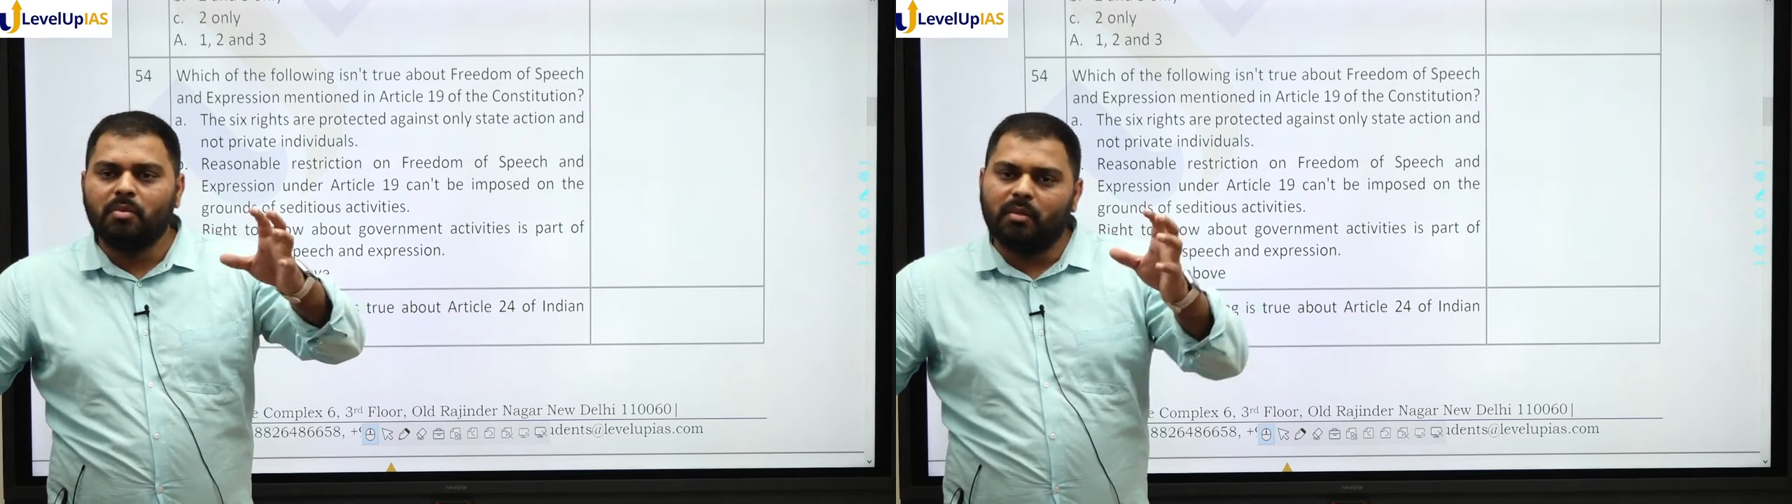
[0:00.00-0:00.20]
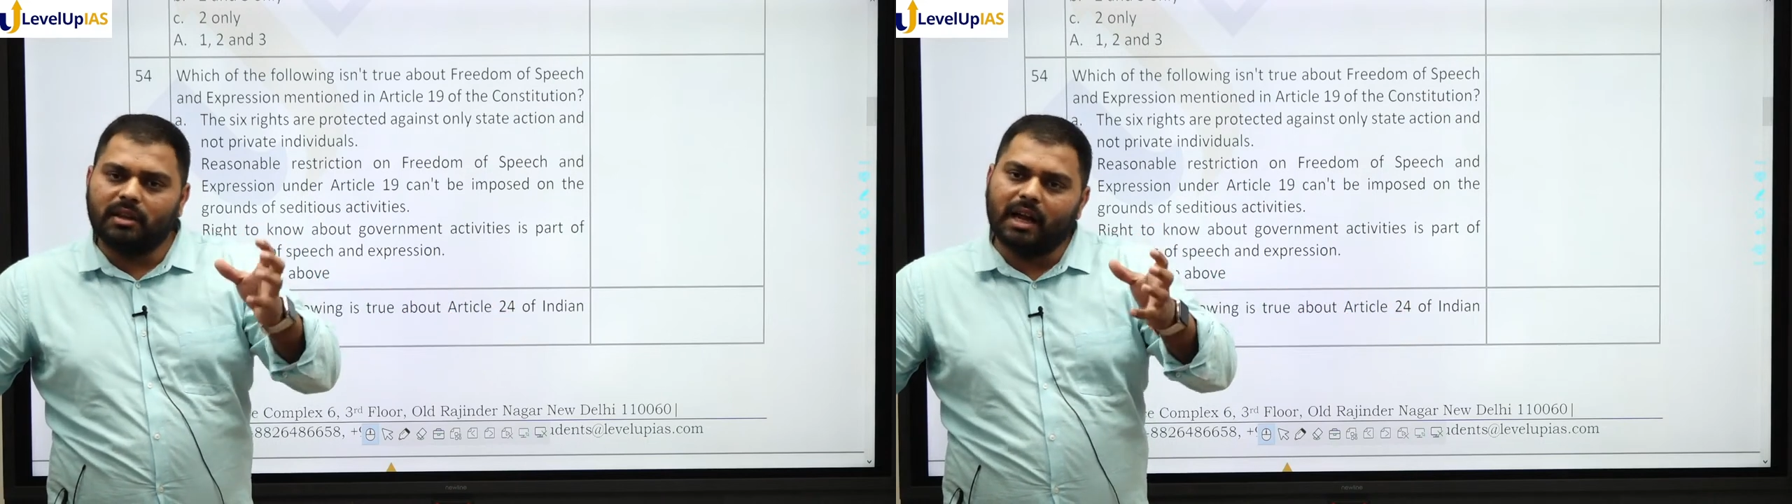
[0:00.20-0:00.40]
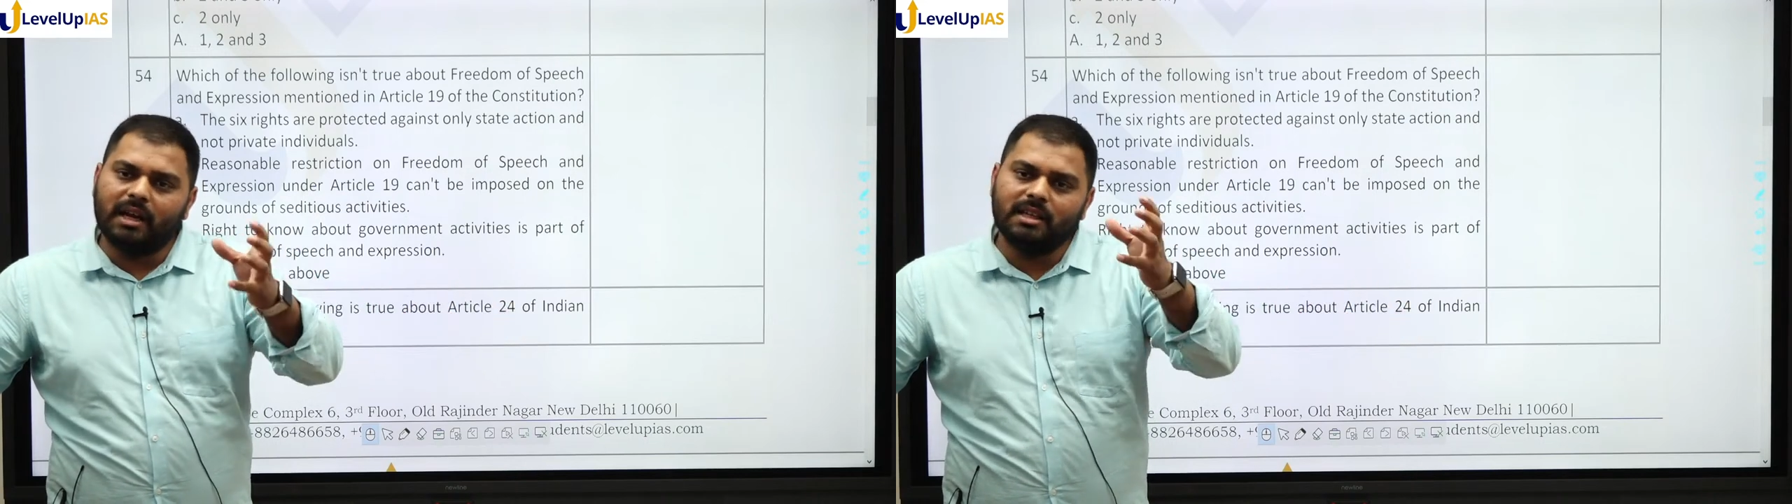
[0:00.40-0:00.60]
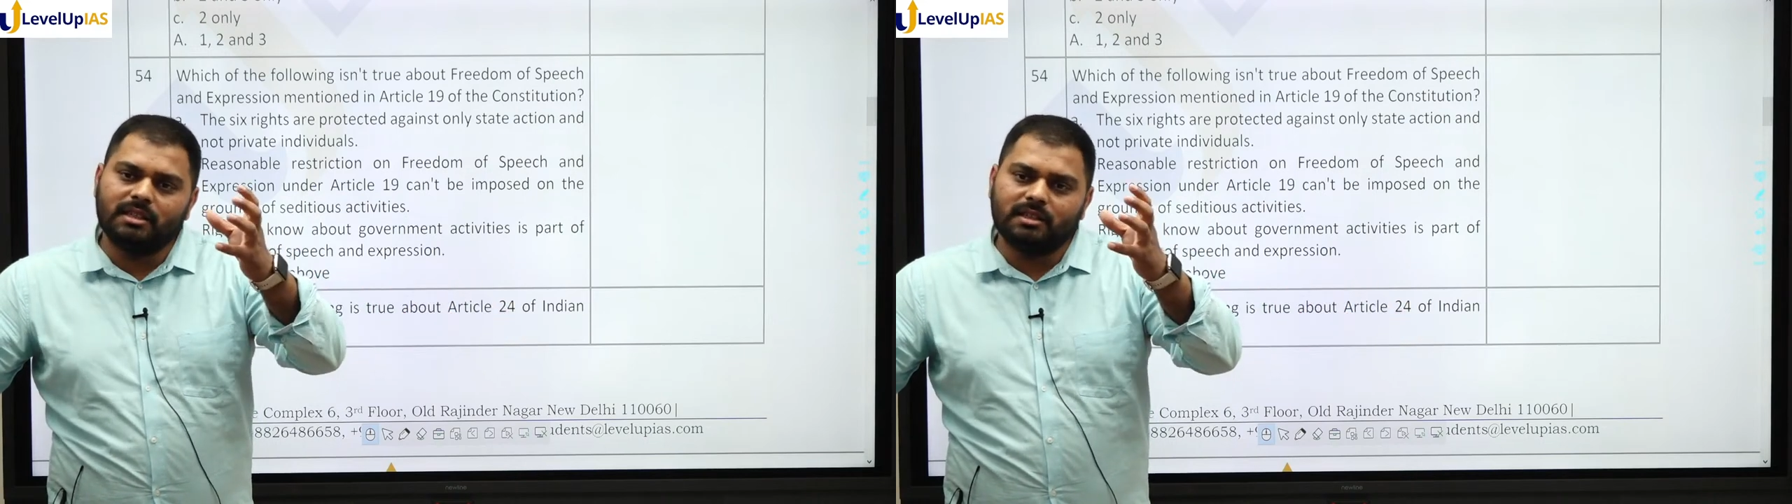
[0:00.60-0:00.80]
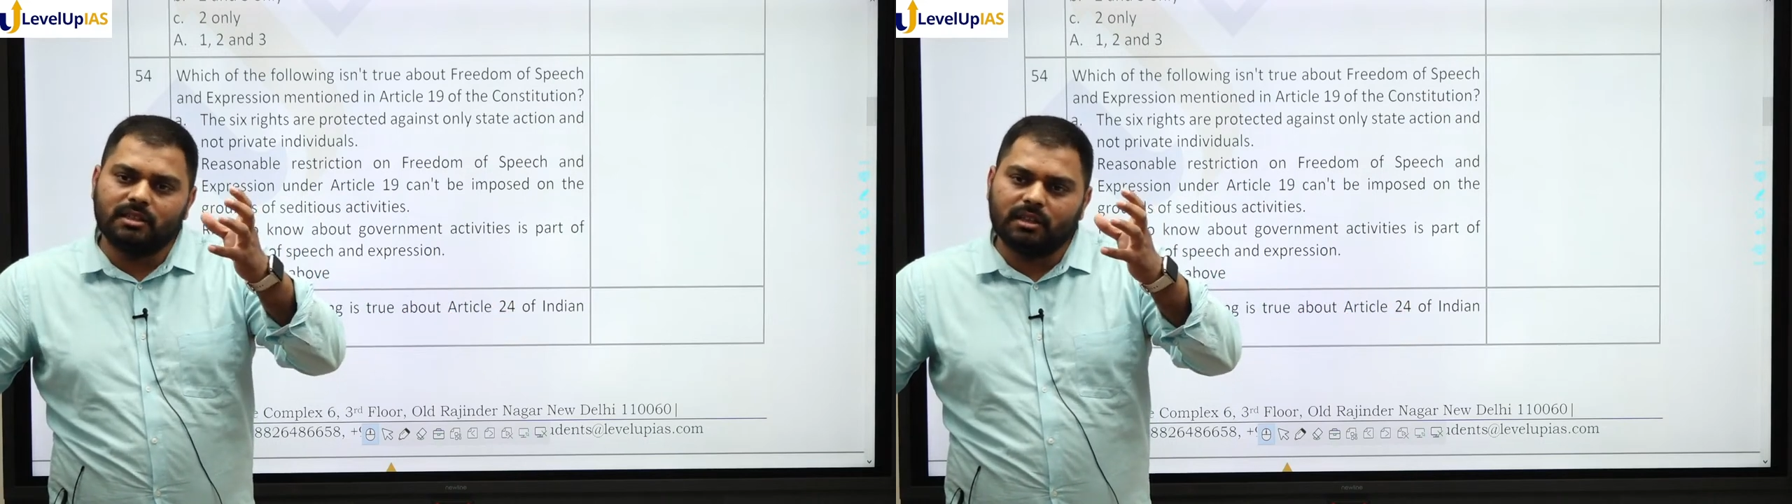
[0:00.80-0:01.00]
but that is
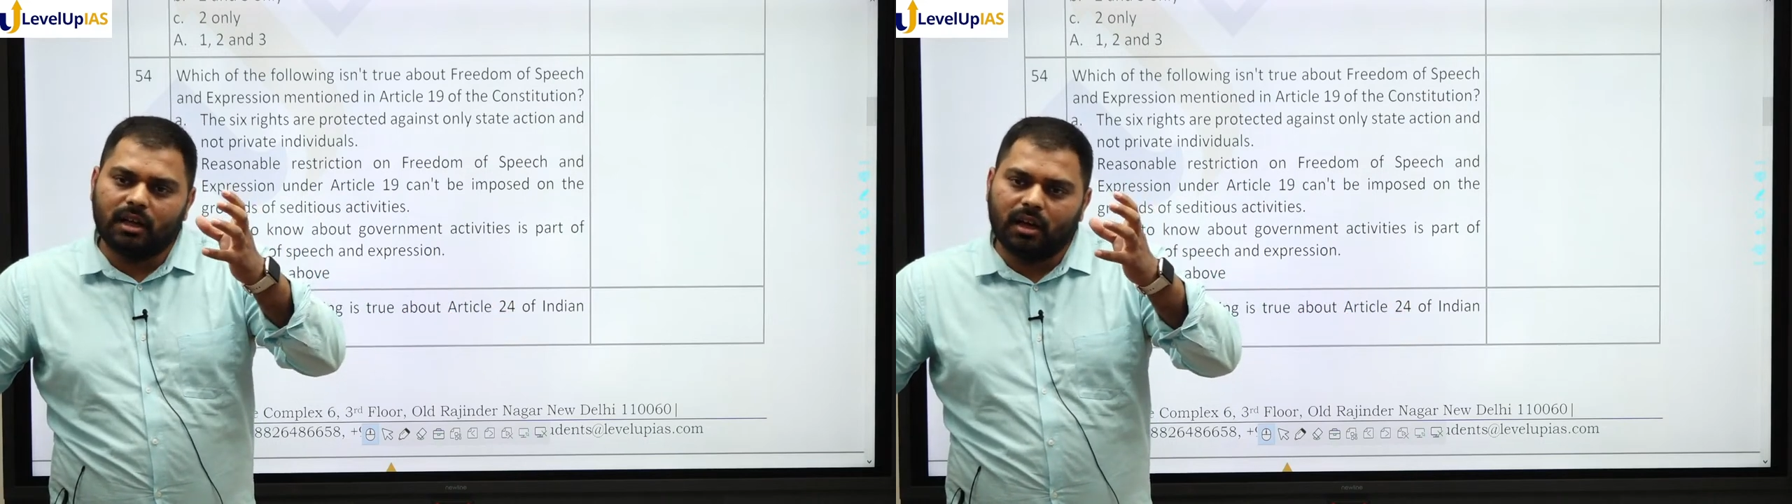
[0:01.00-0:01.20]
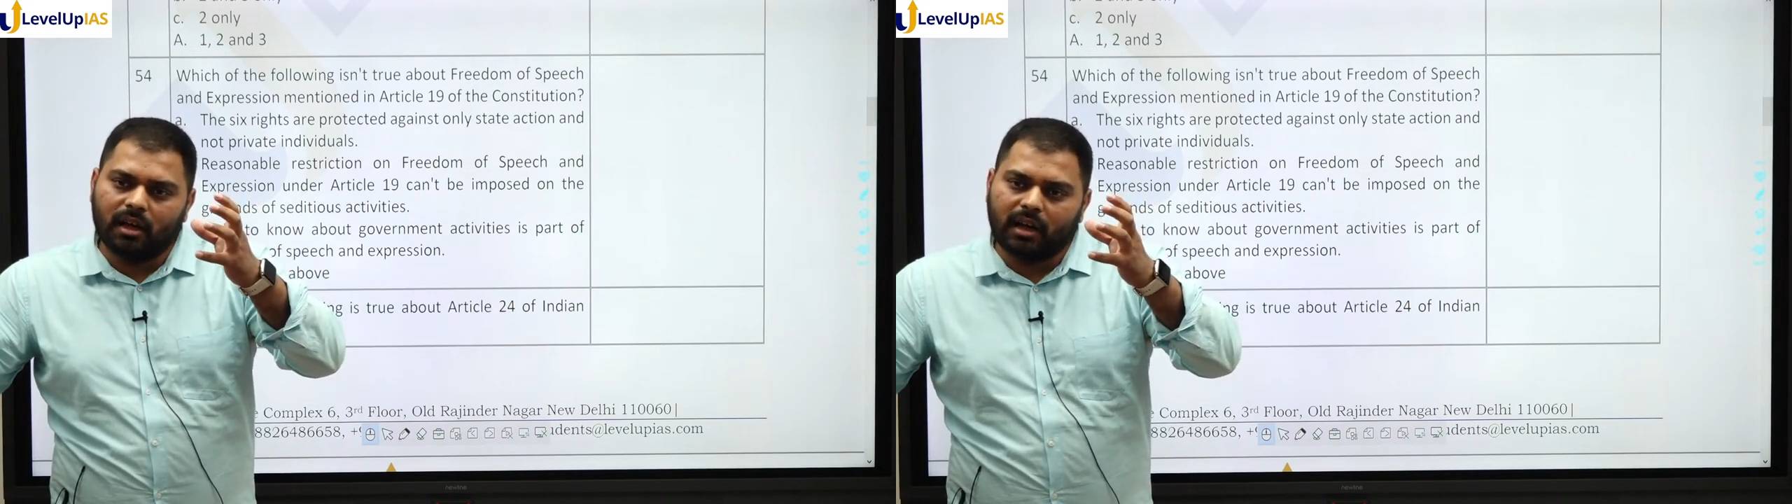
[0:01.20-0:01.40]
a